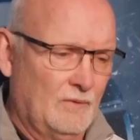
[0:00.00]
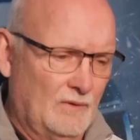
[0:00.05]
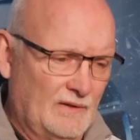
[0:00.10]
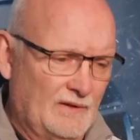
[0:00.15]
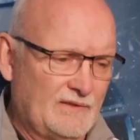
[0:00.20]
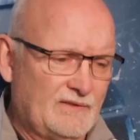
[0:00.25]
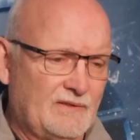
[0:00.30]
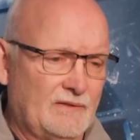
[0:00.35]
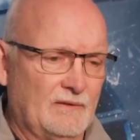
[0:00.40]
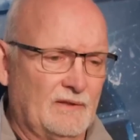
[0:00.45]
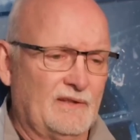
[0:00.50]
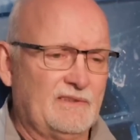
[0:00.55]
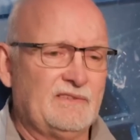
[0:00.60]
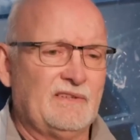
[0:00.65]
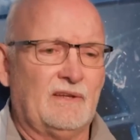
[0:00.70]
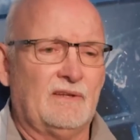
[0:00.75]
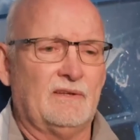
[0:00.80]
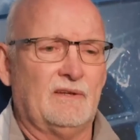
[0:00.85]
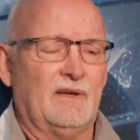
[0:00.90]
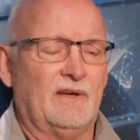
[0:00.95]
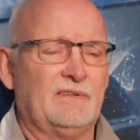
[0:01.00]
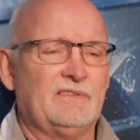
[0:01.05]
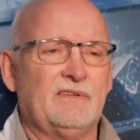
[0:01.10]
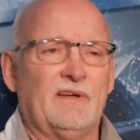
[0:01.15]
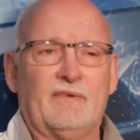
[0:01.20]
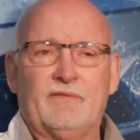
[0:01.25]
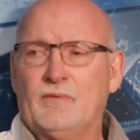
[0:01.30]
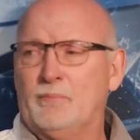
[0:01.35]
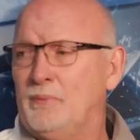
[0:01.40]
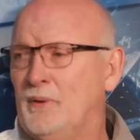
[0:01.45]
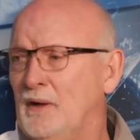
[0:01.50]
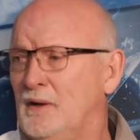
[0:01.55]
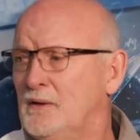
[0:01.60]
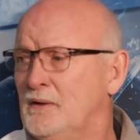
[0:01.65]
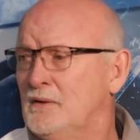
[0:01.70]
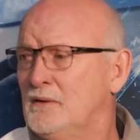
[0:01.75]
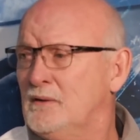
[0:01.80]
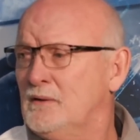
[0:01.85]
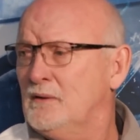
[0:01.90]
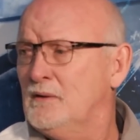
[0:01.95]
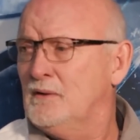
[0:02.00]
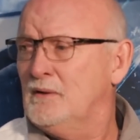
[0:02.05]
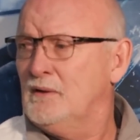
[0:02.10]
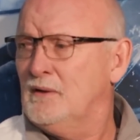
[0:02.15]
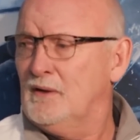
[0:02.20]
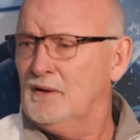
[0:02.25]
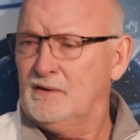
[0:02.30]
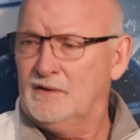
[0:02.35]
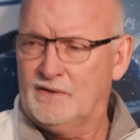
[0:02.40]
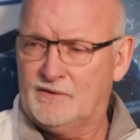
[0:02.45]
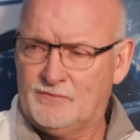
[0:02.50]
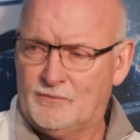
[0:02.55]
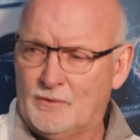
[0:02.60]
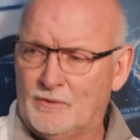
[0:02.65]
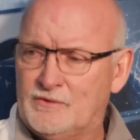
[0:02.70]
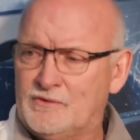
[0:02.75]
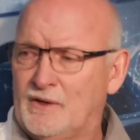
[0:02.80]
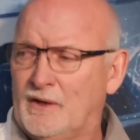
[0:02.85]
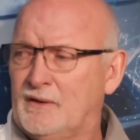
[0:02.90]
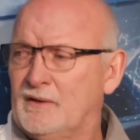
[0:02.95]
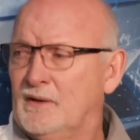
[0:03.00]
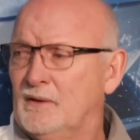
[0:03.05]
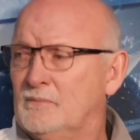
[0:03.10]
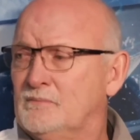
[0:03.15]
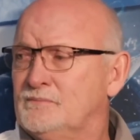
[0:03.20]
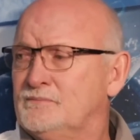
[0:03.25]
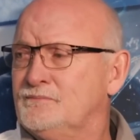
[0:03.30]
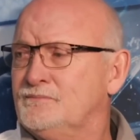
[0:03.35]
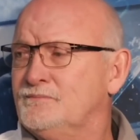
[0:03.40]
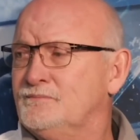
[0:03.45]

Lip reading: Well, let's have the puck, and let's forecheck them.